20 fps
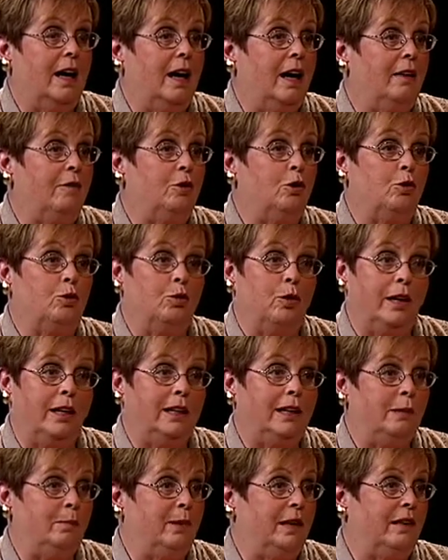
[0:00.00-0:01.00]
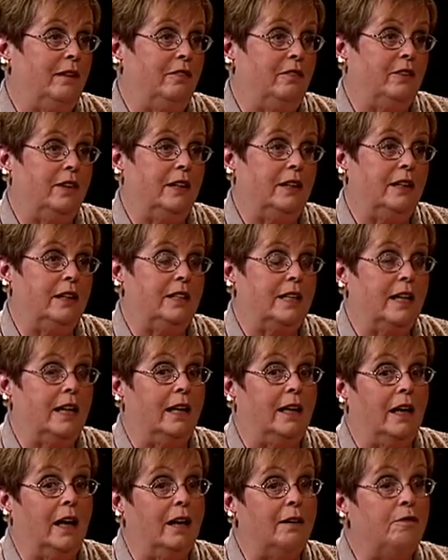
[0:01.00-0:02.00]
I've greatly benefited,
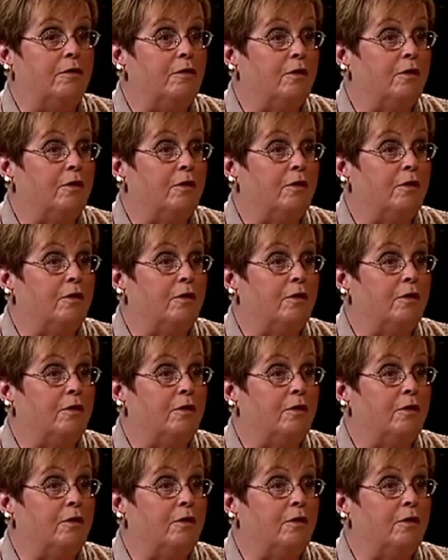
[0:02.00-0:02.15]
and I